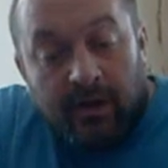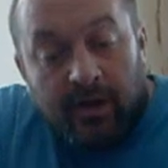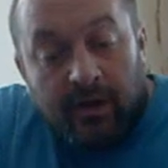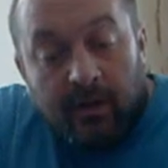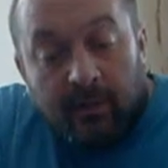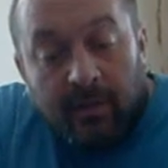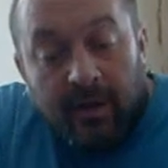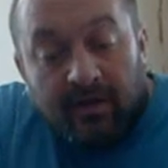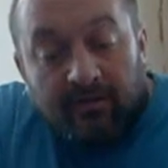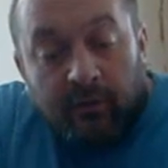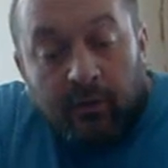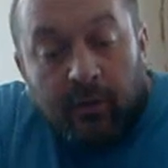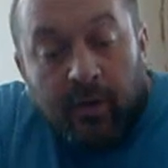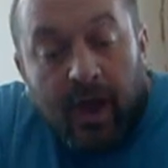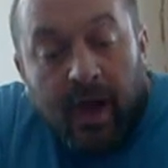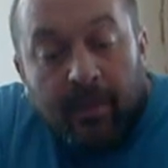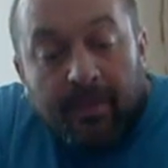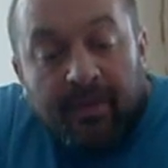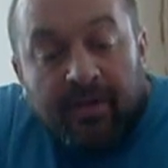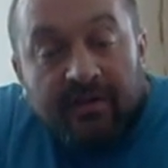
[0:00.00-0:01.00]
And I'm going to have a
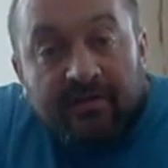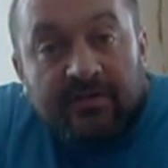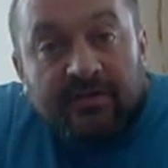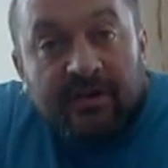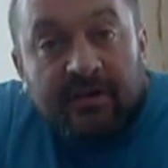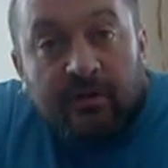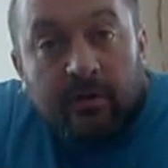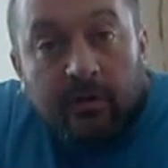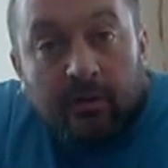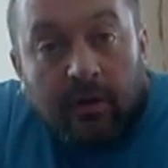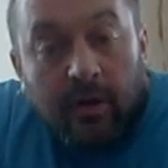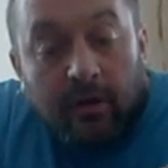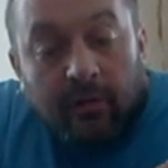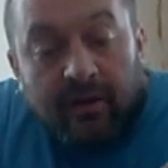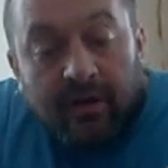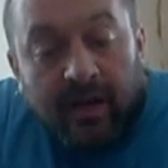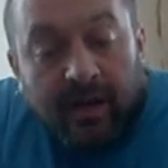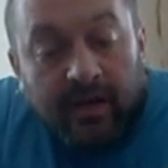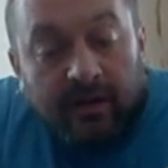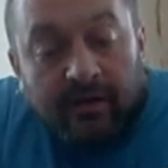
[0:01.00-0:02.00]
wrapping of sinew
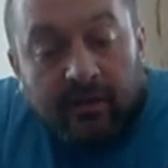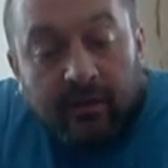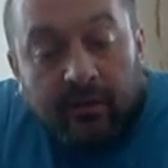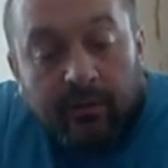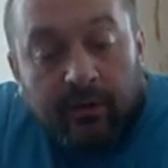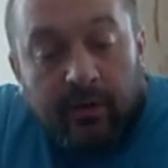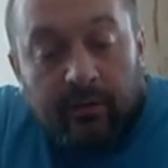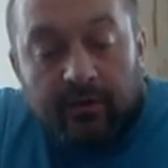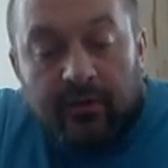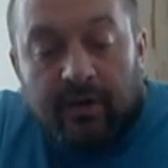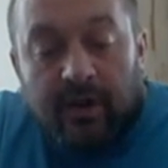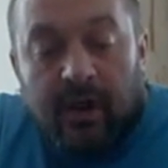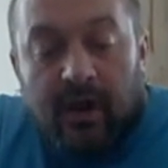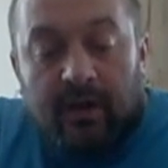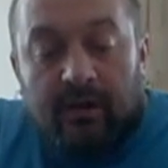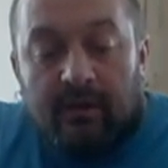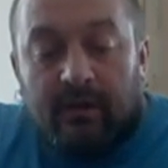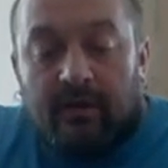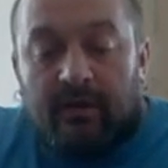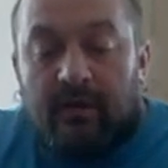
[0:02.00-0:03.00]
around the end and around the
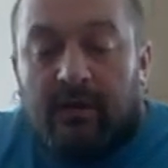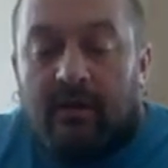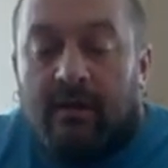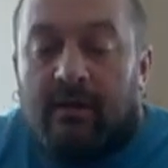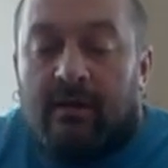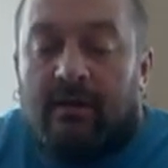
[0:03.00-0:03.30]
knock a little.